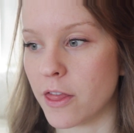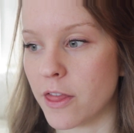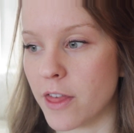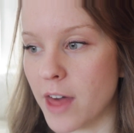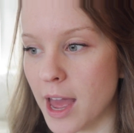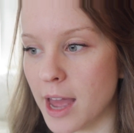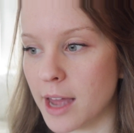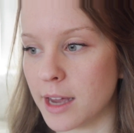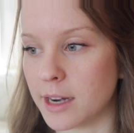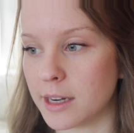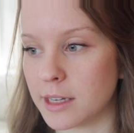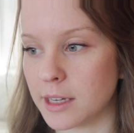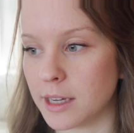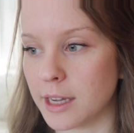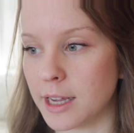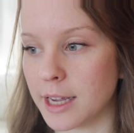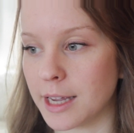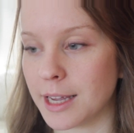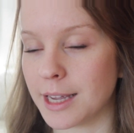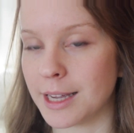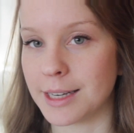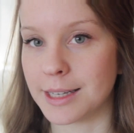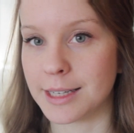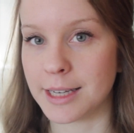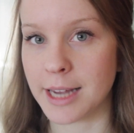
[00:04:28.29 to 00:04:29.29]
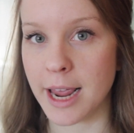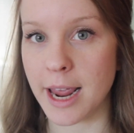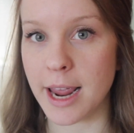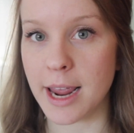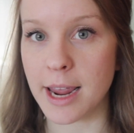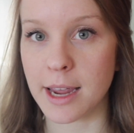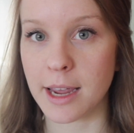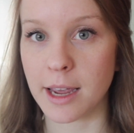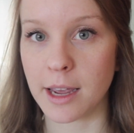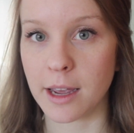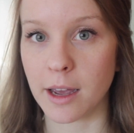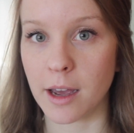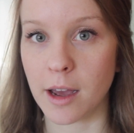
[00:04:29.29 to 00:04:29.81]
that it can
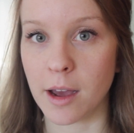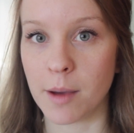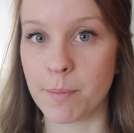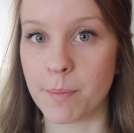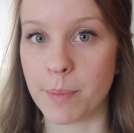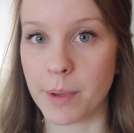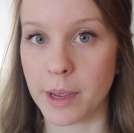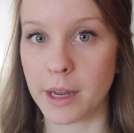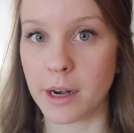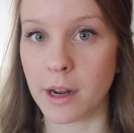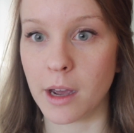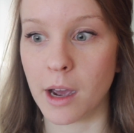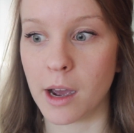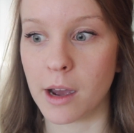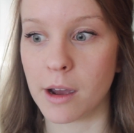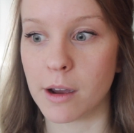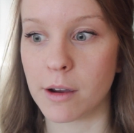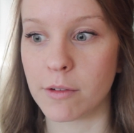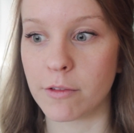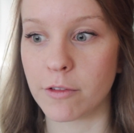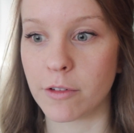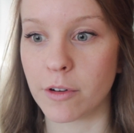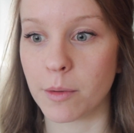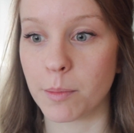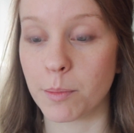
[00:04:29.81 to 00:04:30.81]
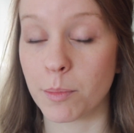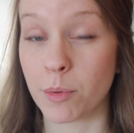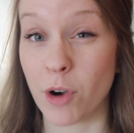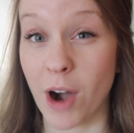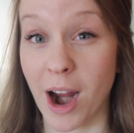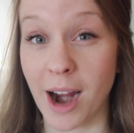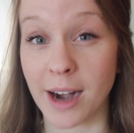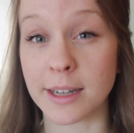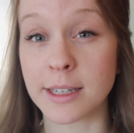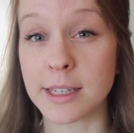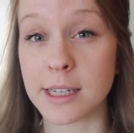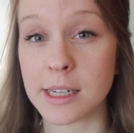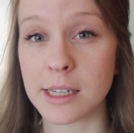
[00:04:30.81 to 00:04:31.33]
take a bit of
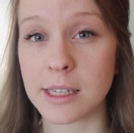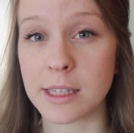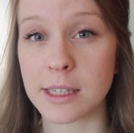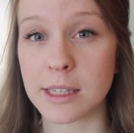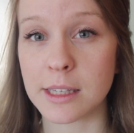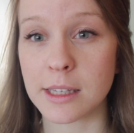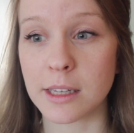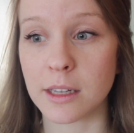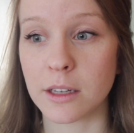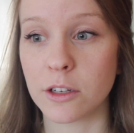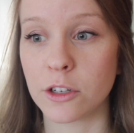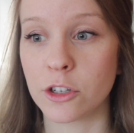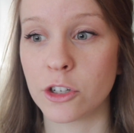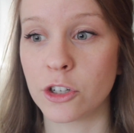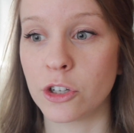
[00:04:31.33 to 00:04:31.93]
practice